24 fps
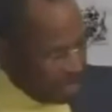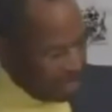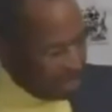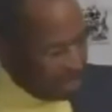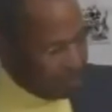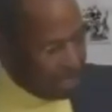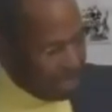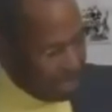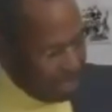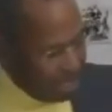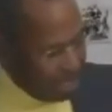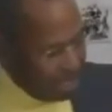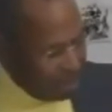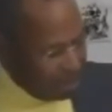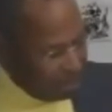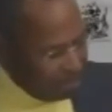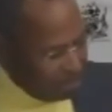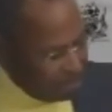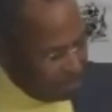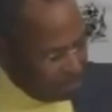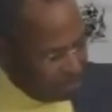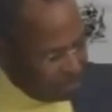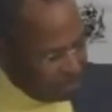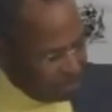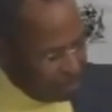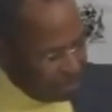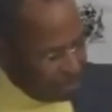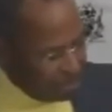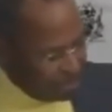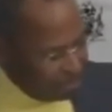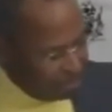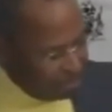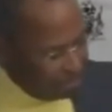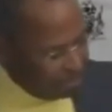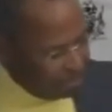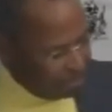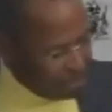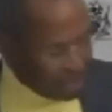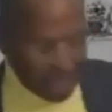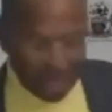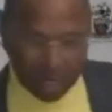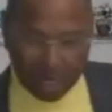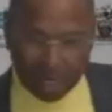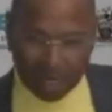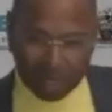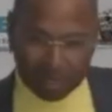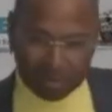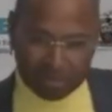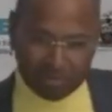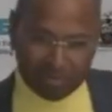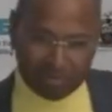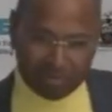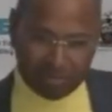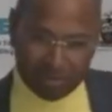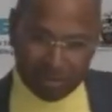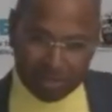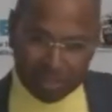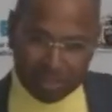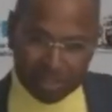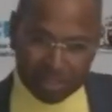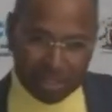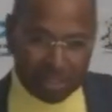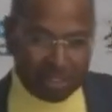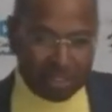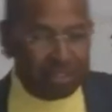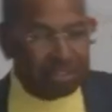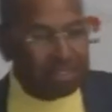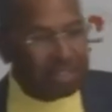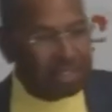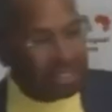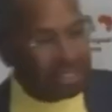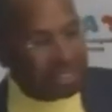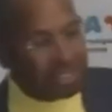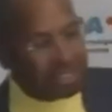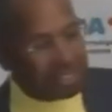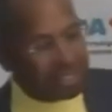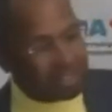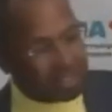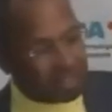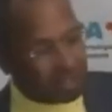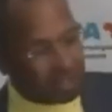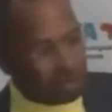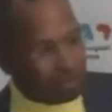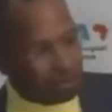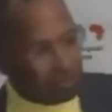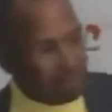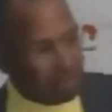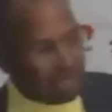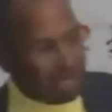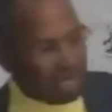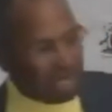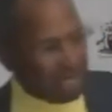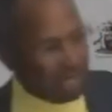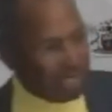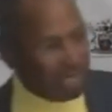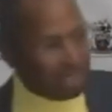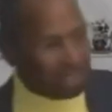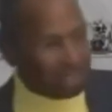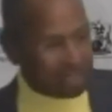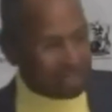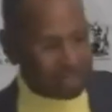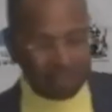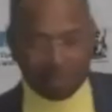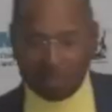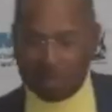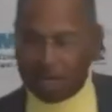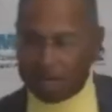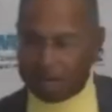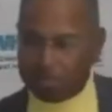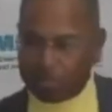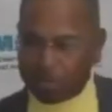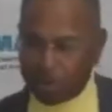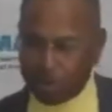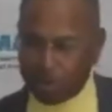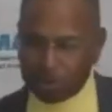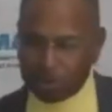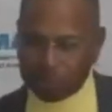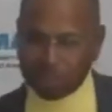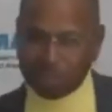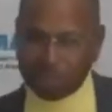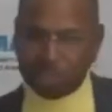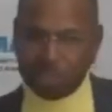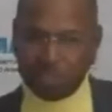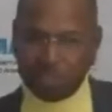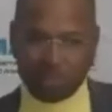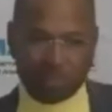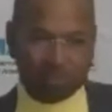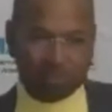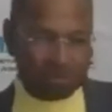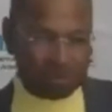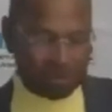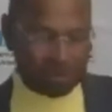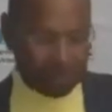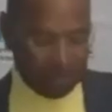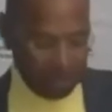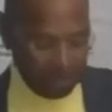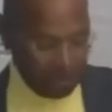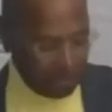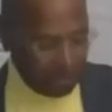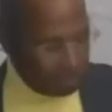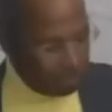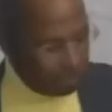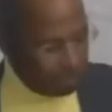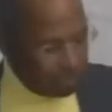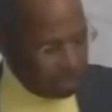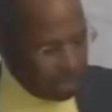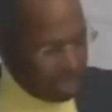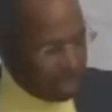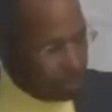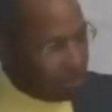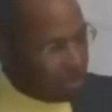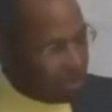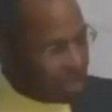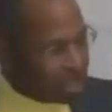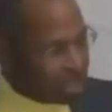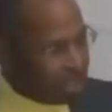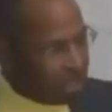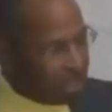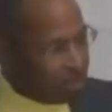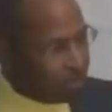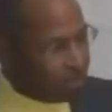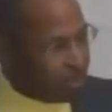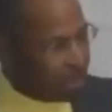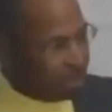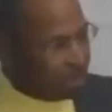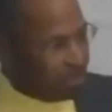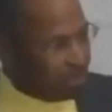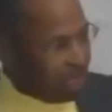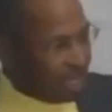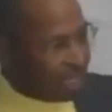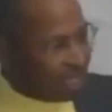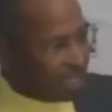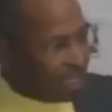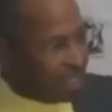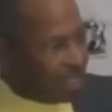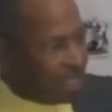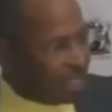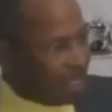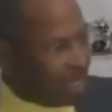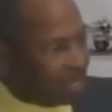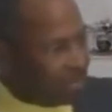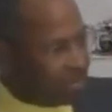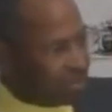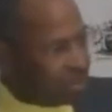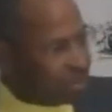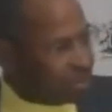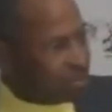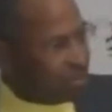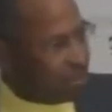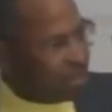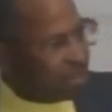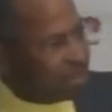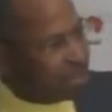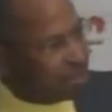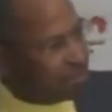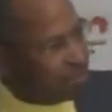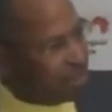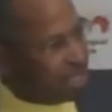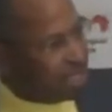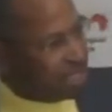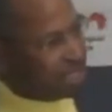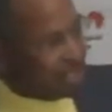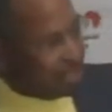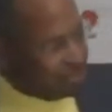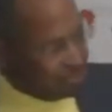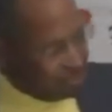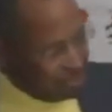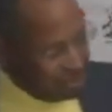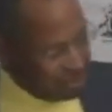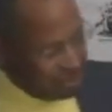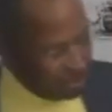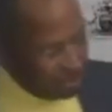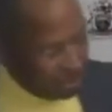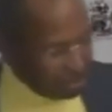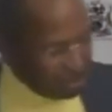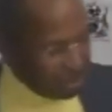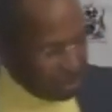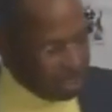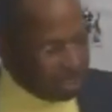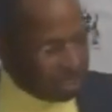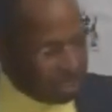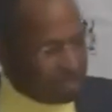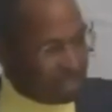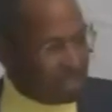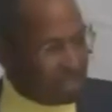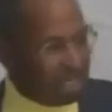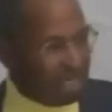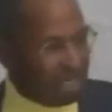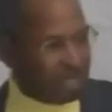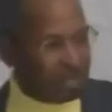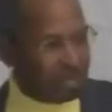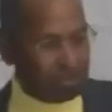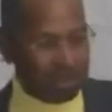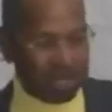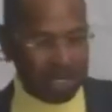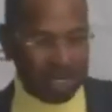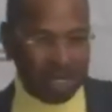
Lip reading: became a firm convert to the One Health approach when I worked in the World Bank and had responsibility for trying to deal with the